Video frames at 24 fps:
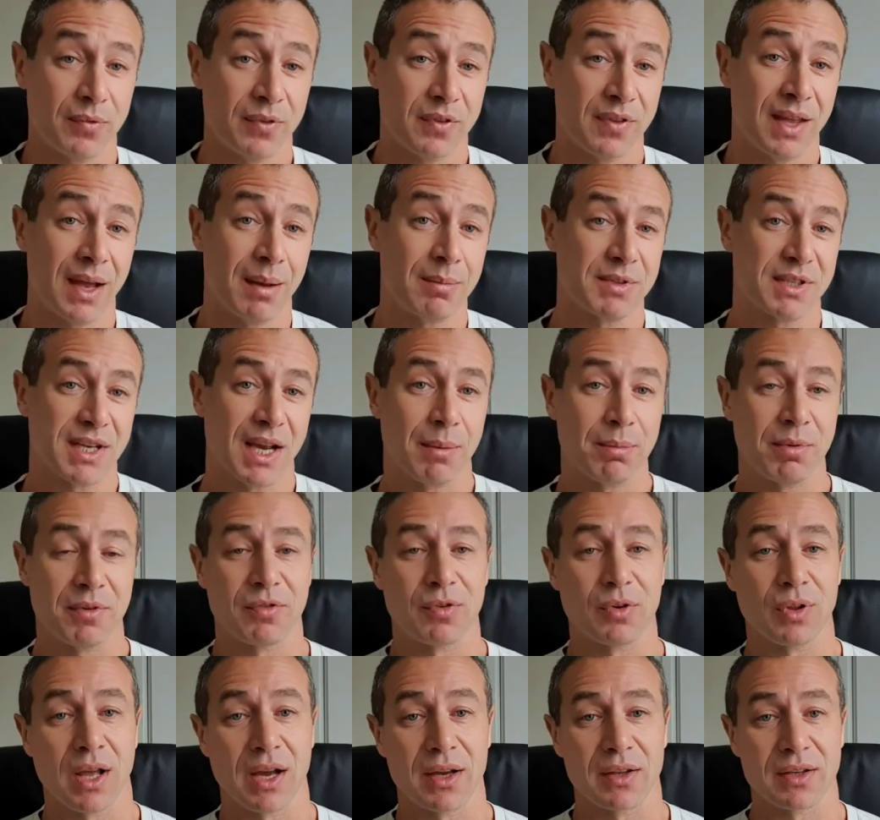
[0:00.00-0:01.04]
Thumbs up if
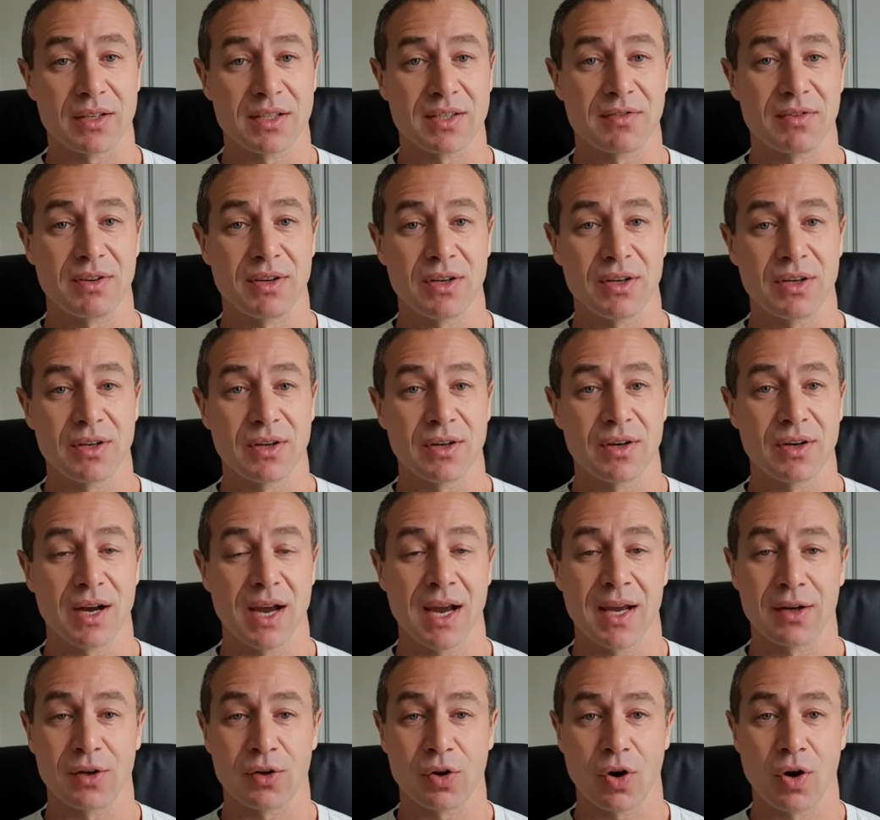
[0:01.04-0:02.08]
you like this video,
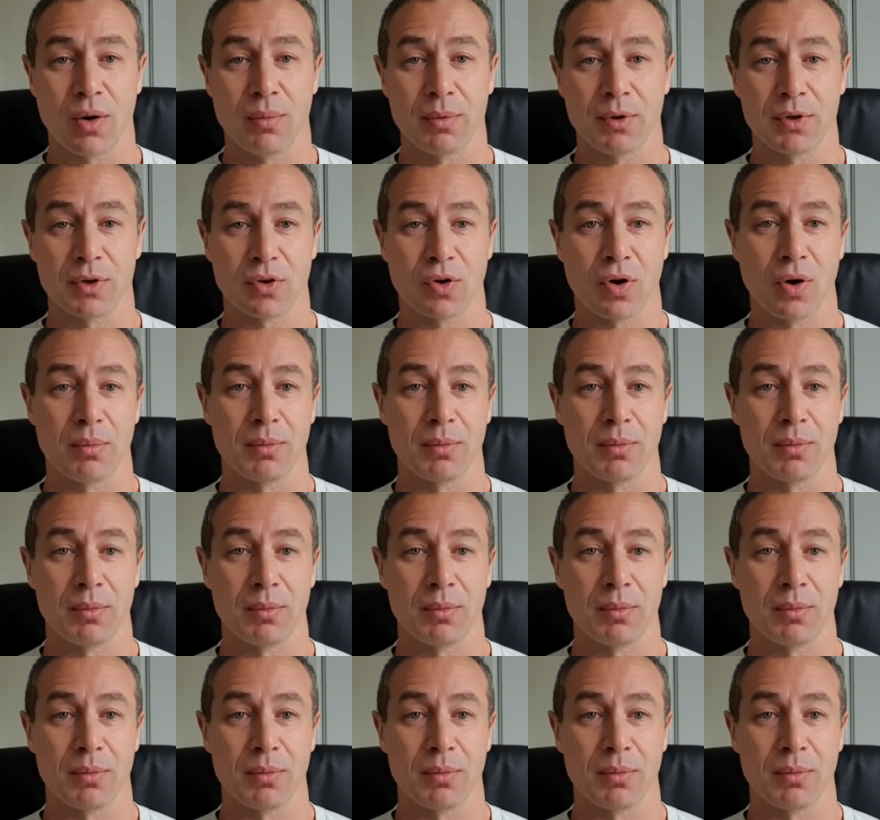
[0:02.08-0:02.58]
and comment.